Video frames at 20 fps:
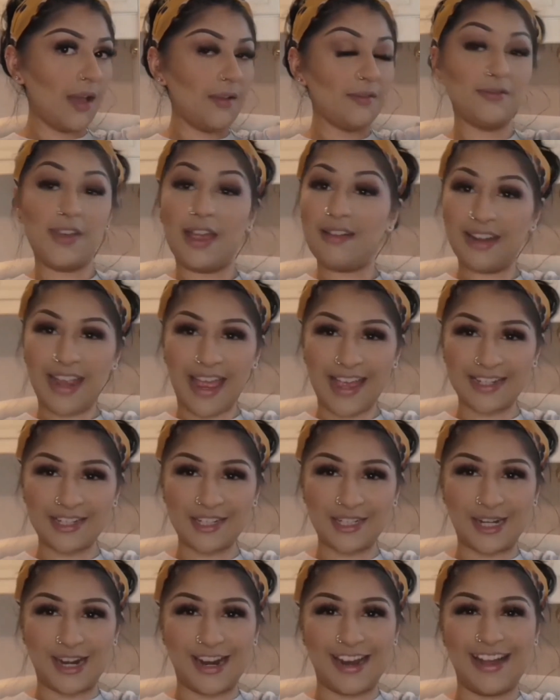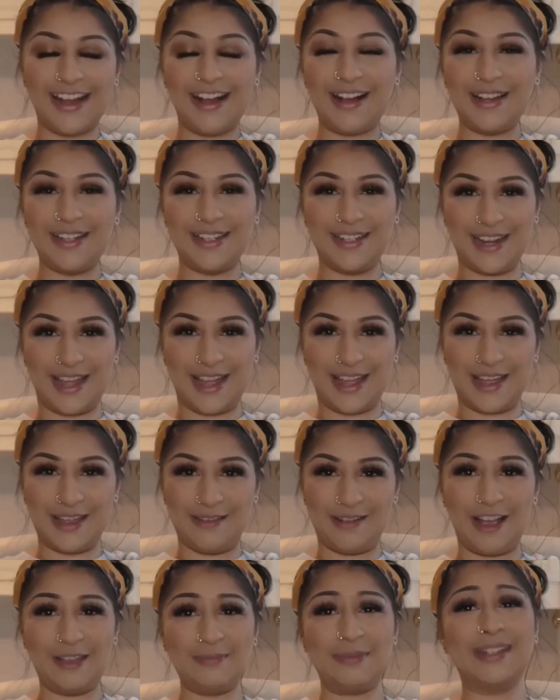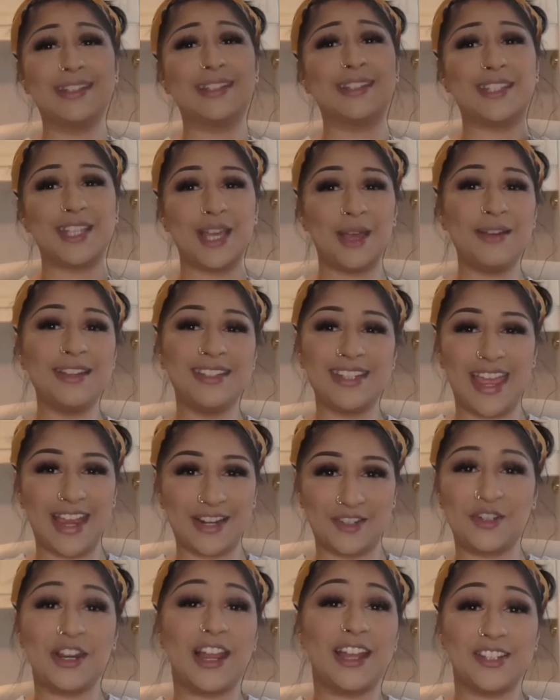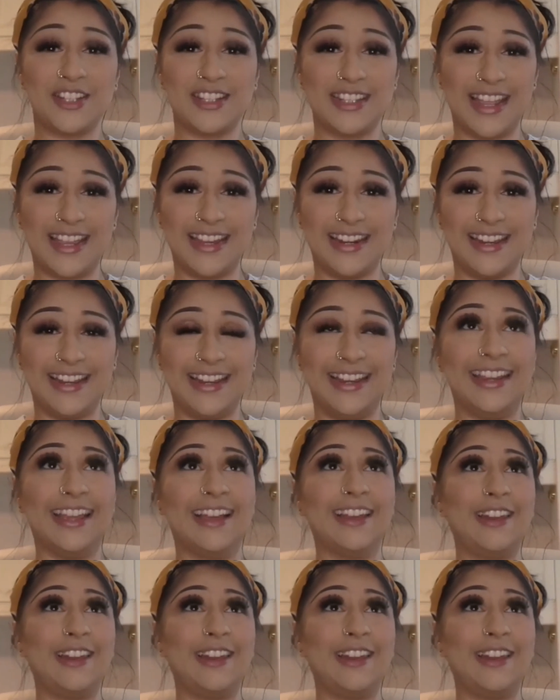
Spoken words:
Very extra, I know. I've been so into extra lashes lately.